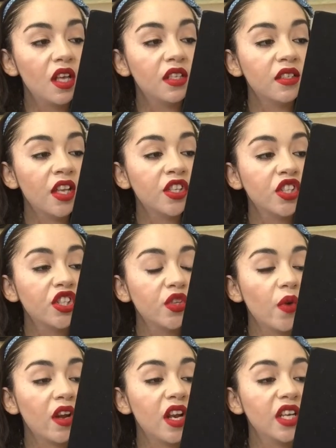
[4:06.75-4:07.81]
centers
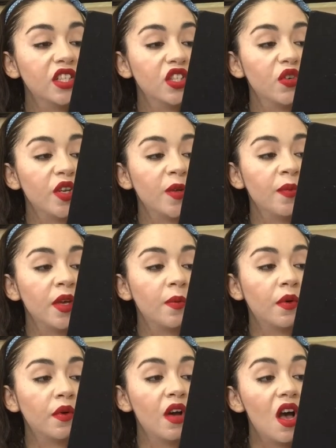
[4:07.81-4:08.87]
around excluding
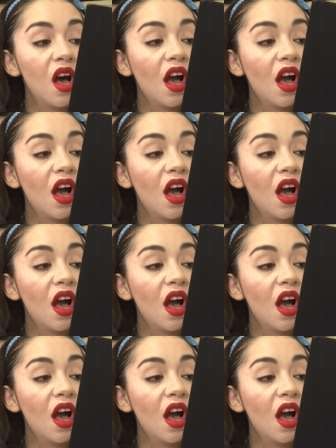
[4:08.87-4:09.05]
people.